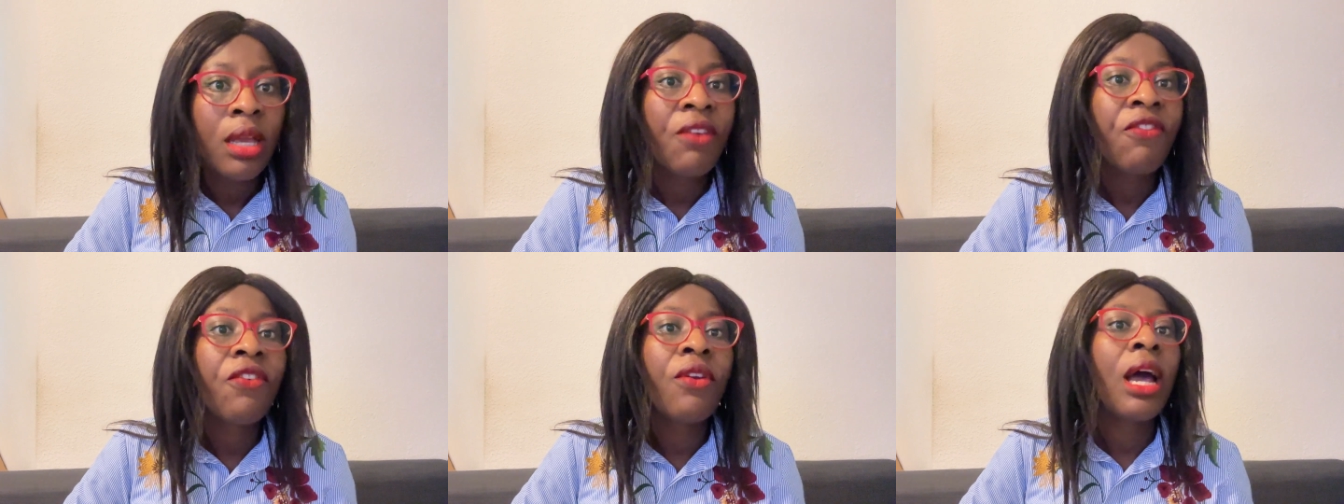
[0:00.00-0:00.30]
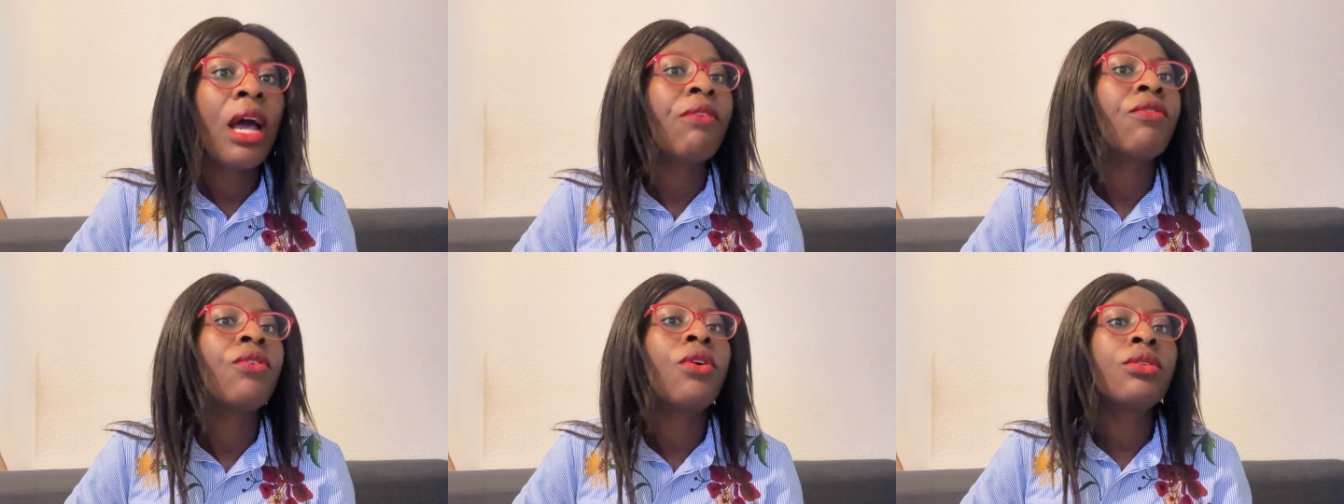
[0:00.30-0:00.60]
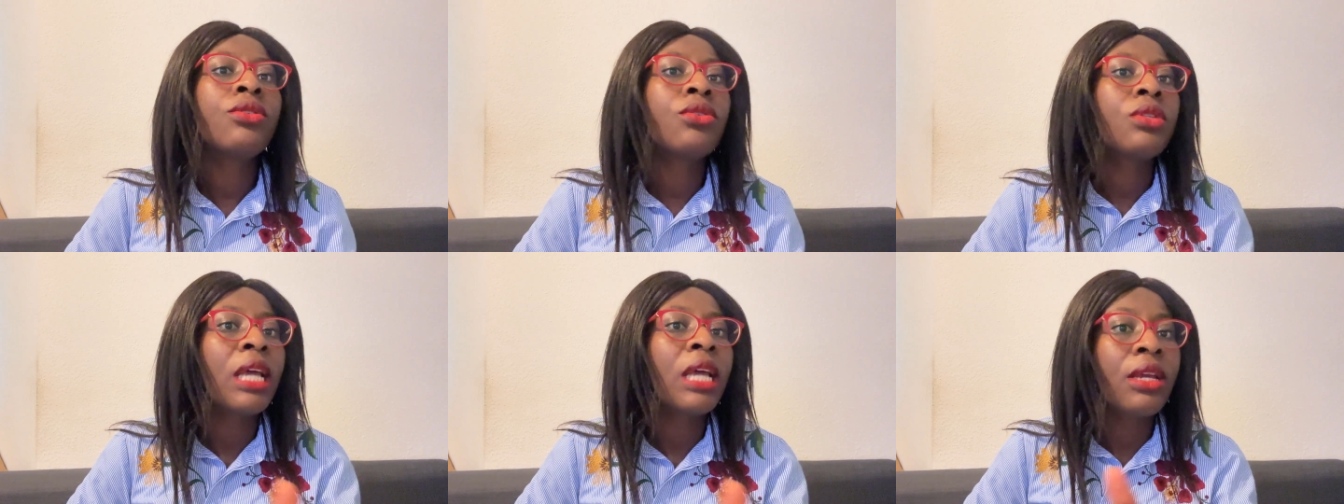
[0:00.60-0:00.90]
you have
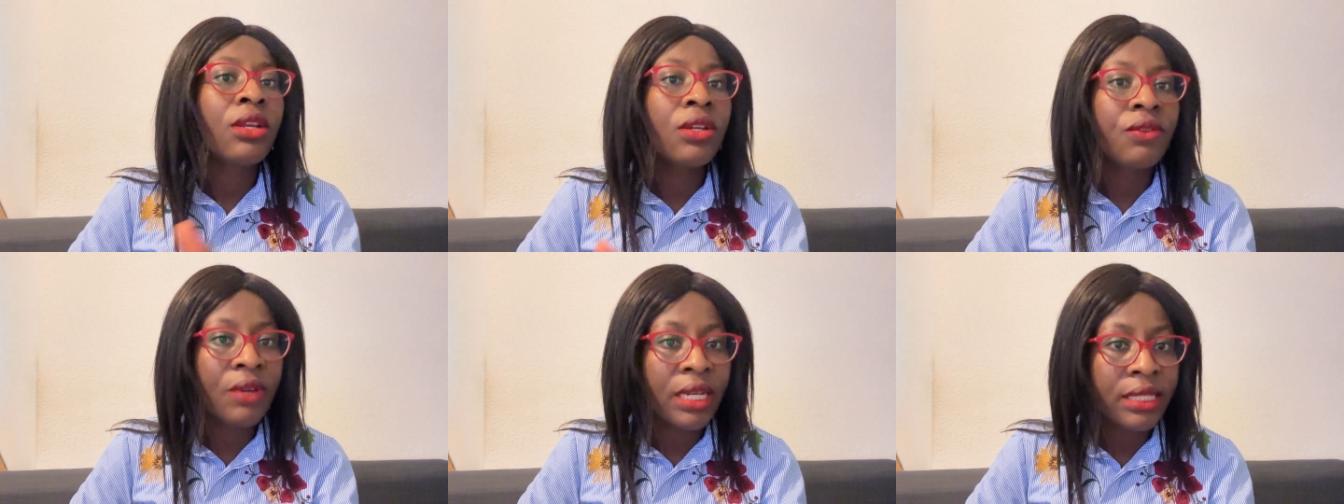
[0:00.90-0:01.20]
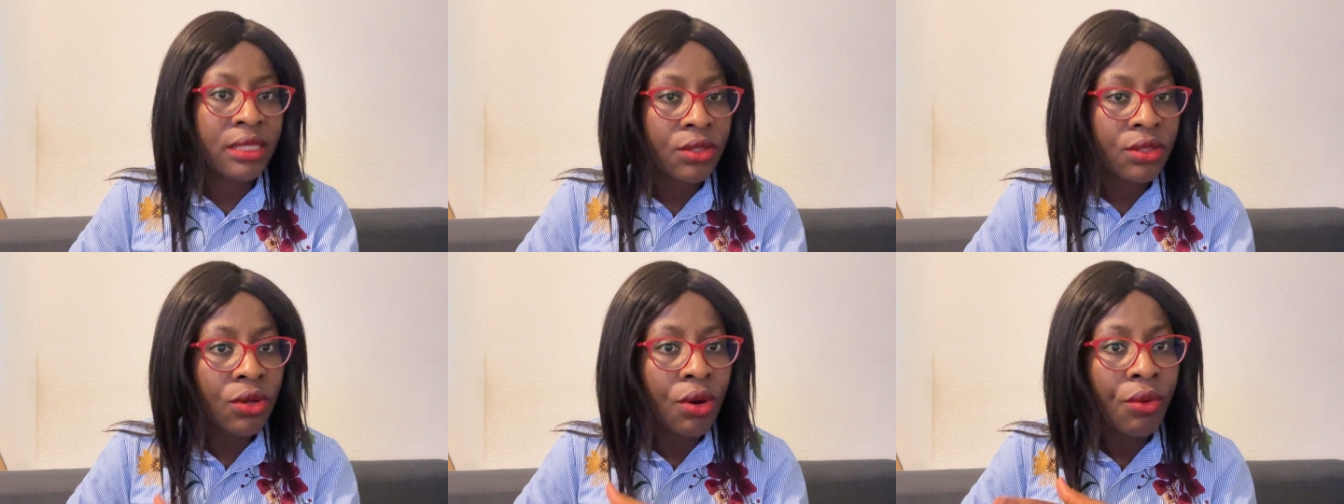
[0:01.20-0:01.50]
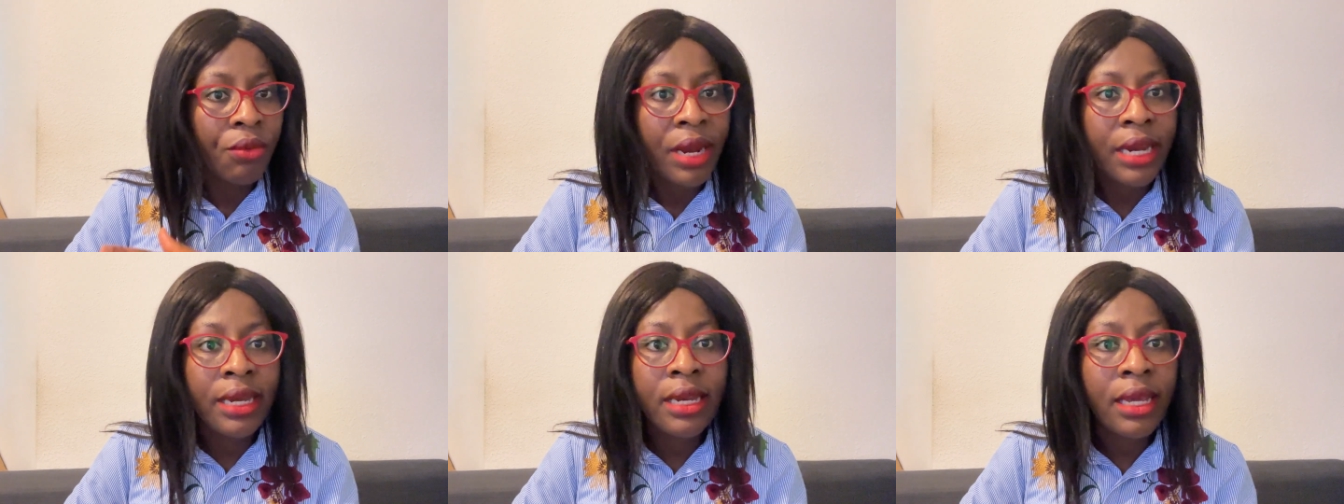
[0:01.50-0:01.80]
gone to the university
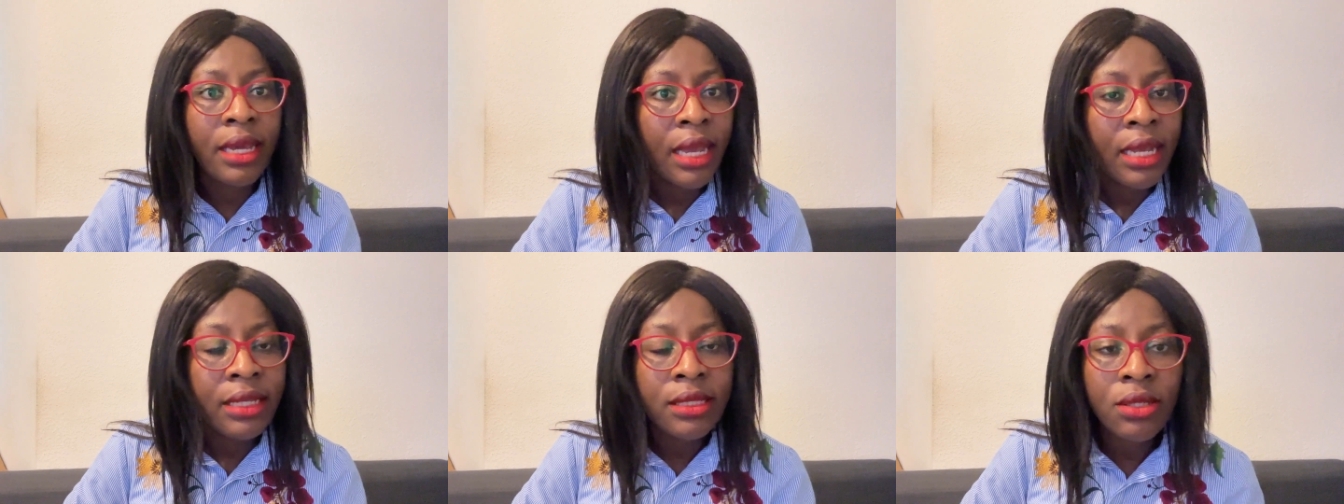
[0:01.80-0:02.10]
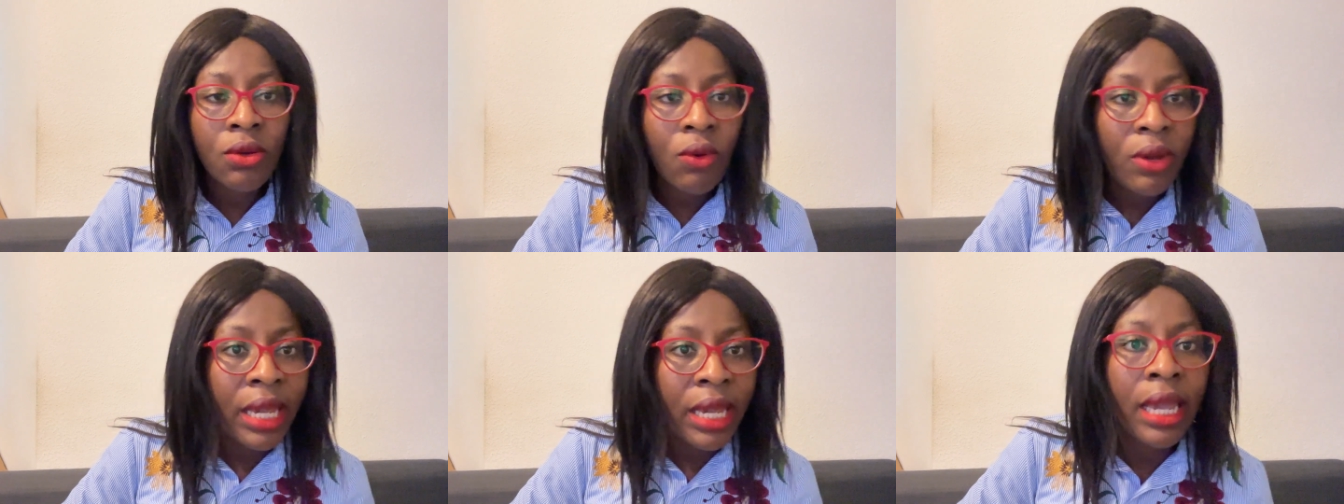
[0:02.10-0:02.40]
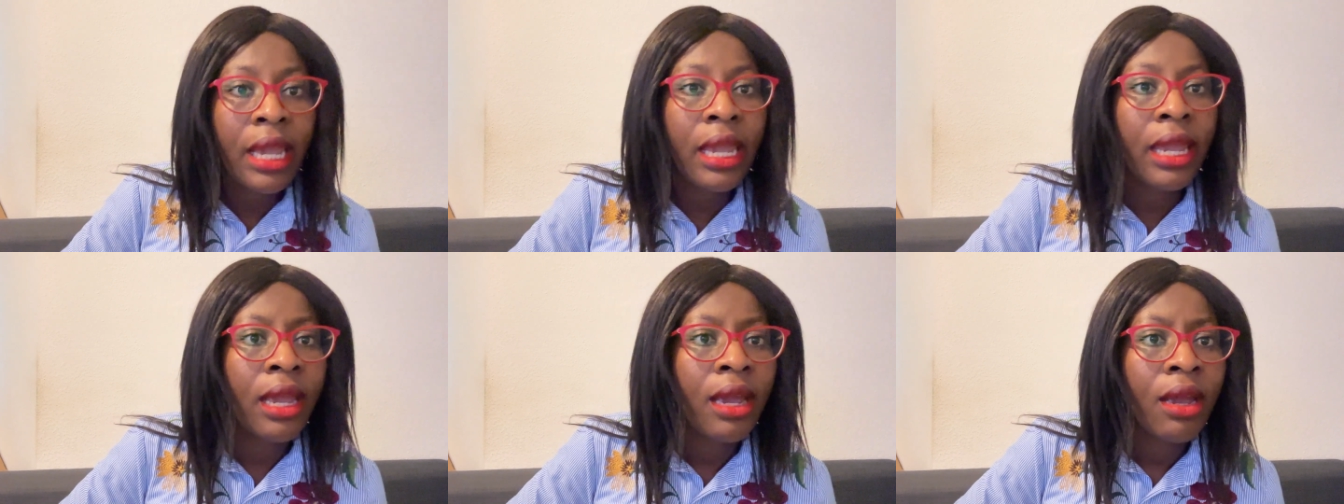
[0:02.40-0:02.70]
already, it's
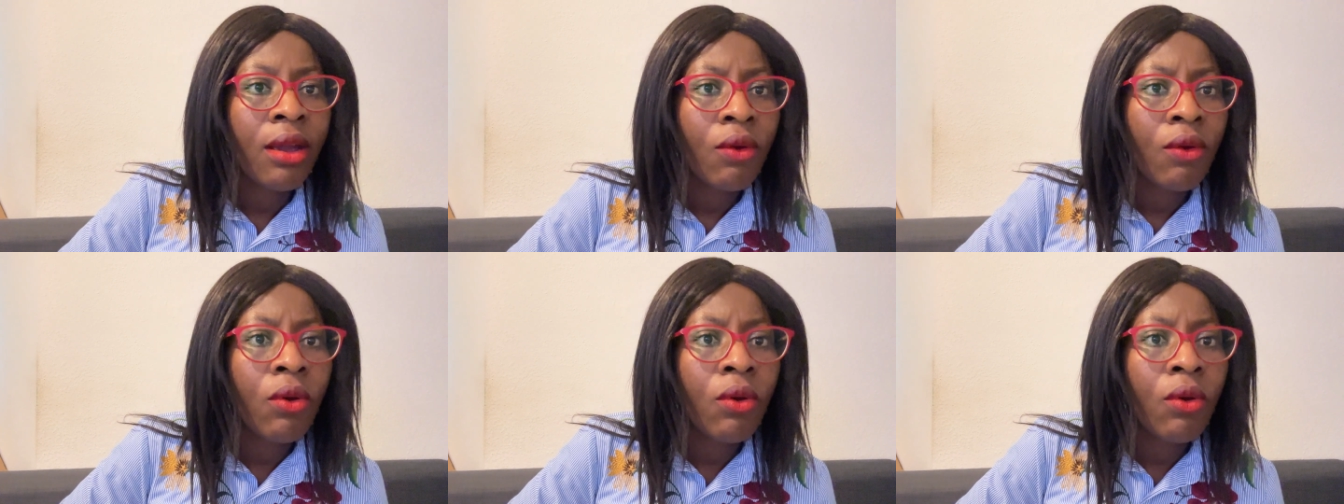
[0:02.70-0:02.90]
okay.